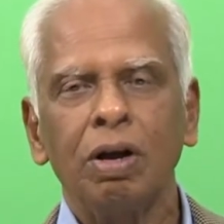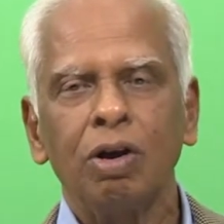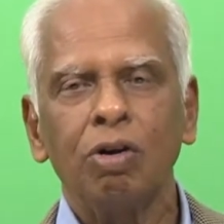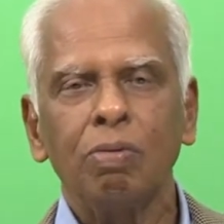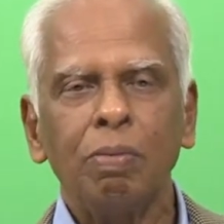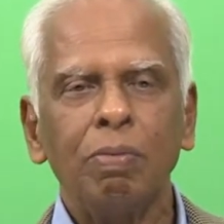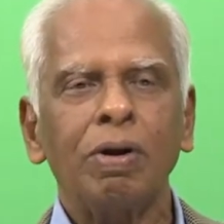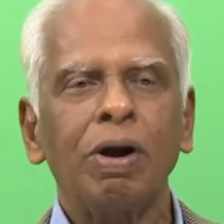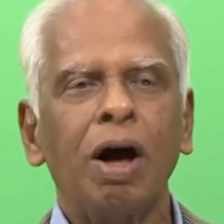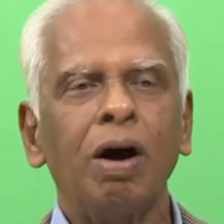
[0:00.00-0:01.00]
You
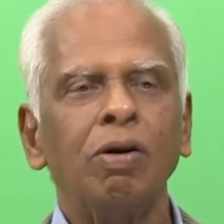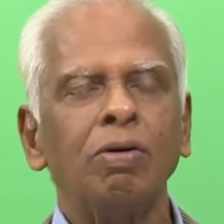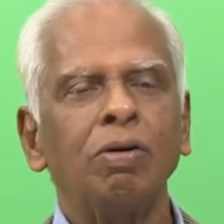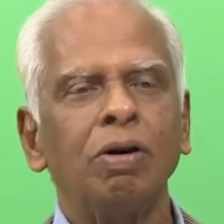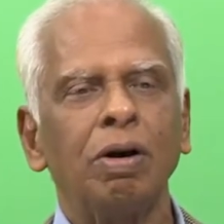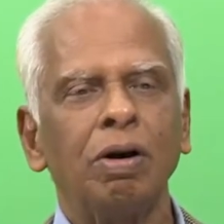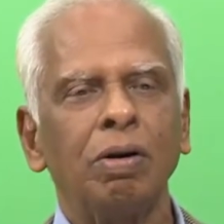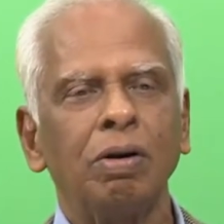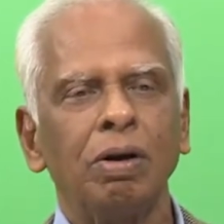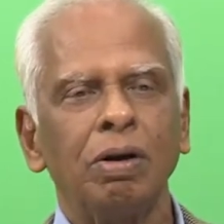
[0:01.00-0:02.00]
remember how
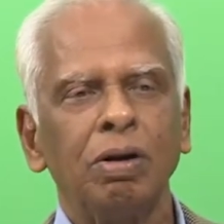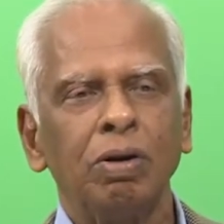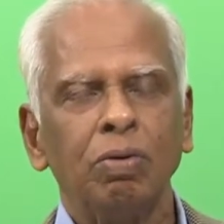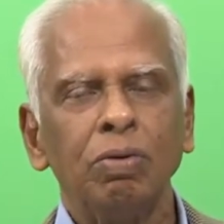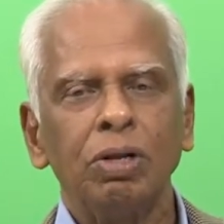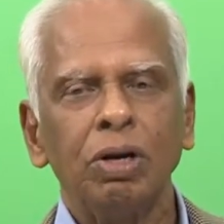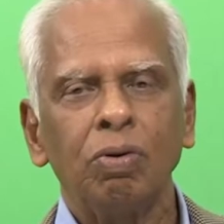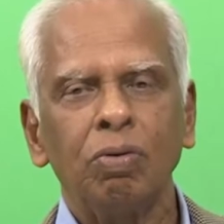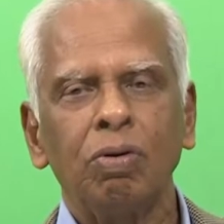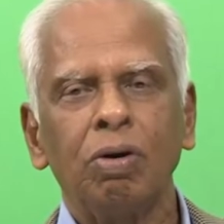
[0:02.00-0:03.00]
Kunti
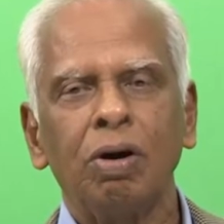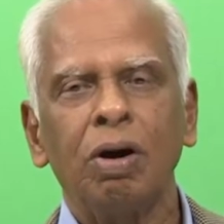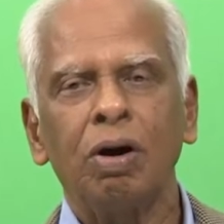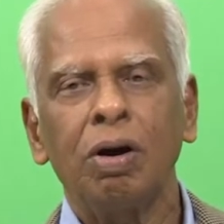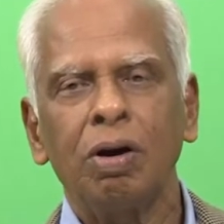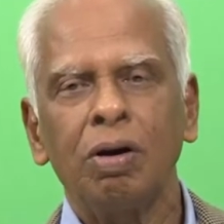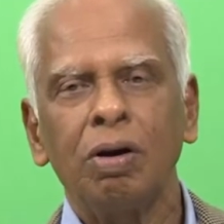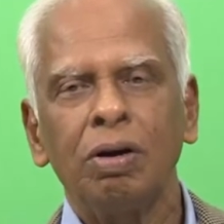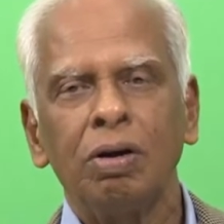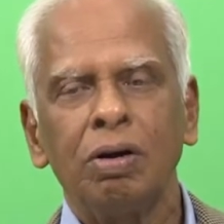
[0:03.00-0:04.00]
took
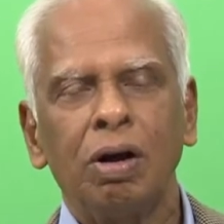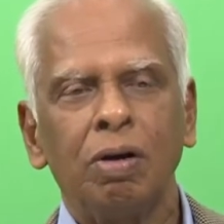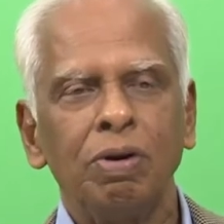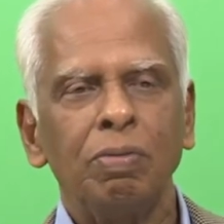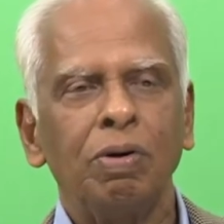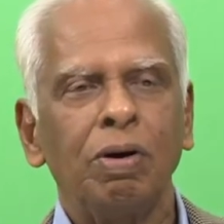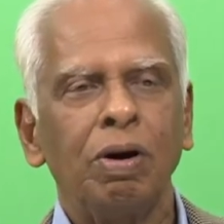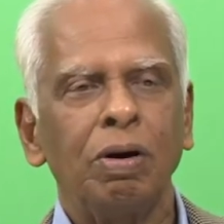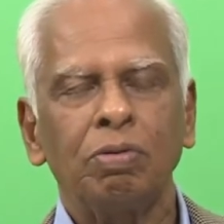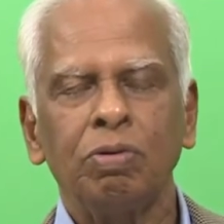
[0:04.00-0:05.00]

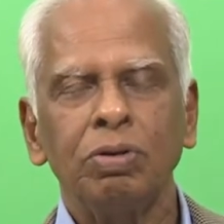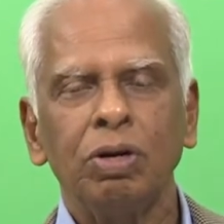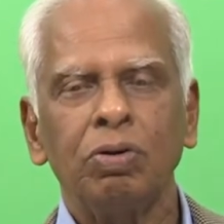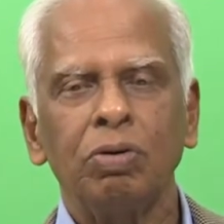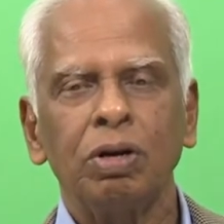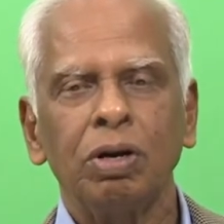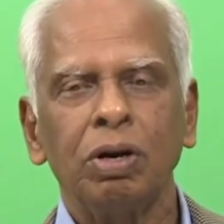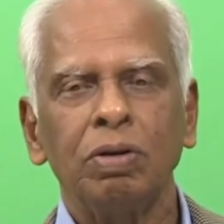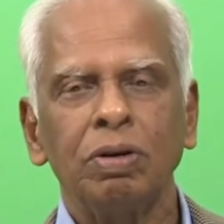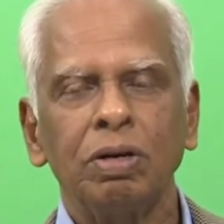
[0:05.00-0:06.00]
Bhima, Kunti took
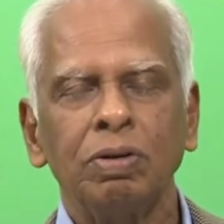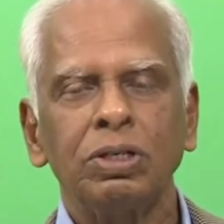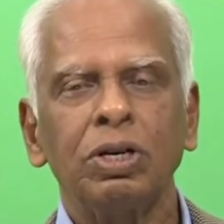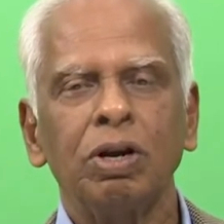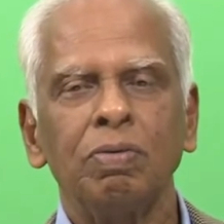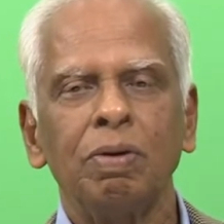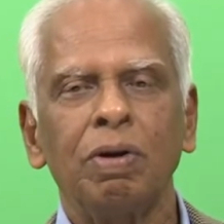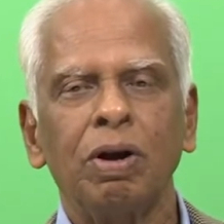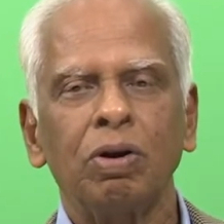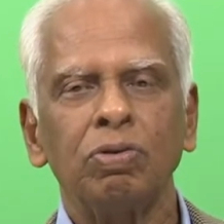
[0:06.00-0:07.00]
Yudhishthira,
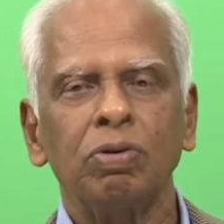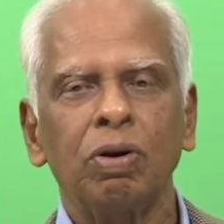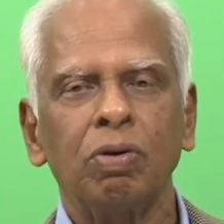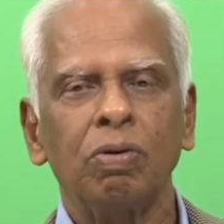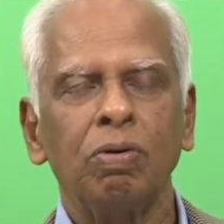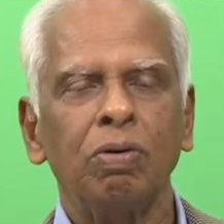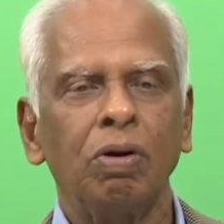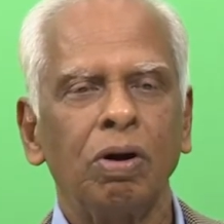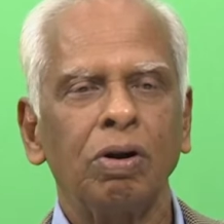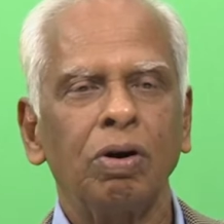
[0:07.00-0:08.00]
Bhima and Arjuna to
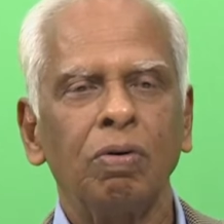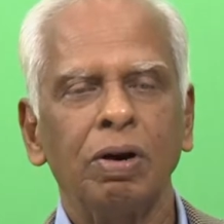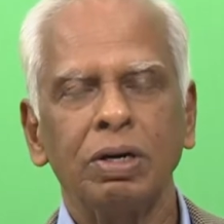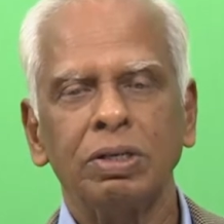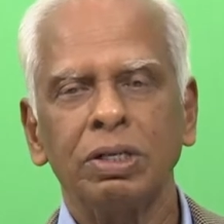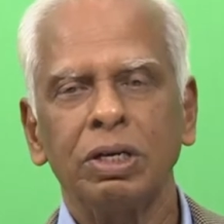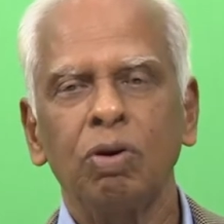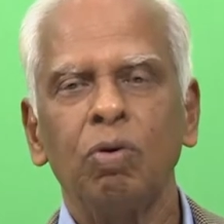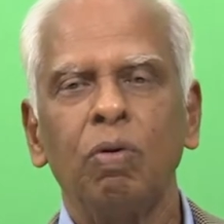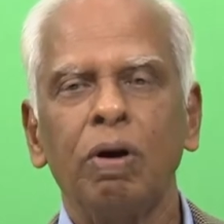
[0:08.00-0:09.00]
Karna when she
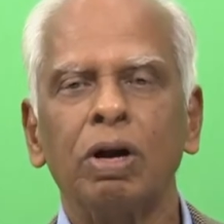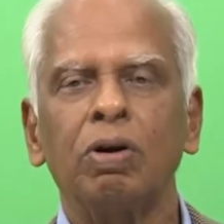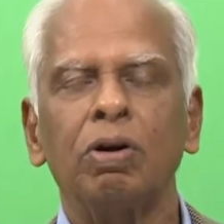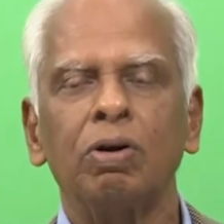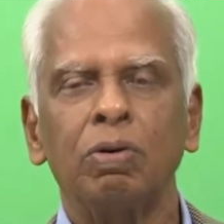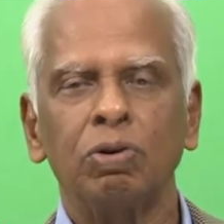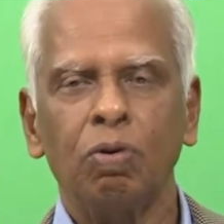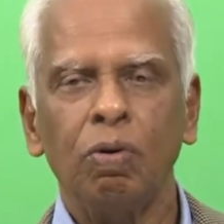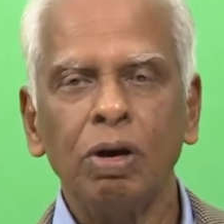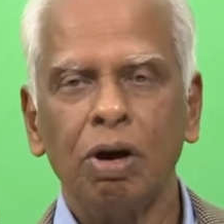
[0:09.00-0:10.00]
knew where Karna was
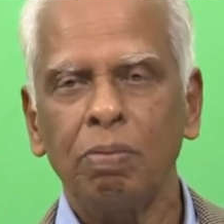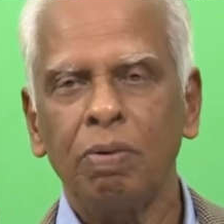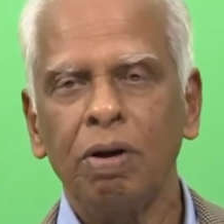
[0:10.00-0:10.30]
growing up,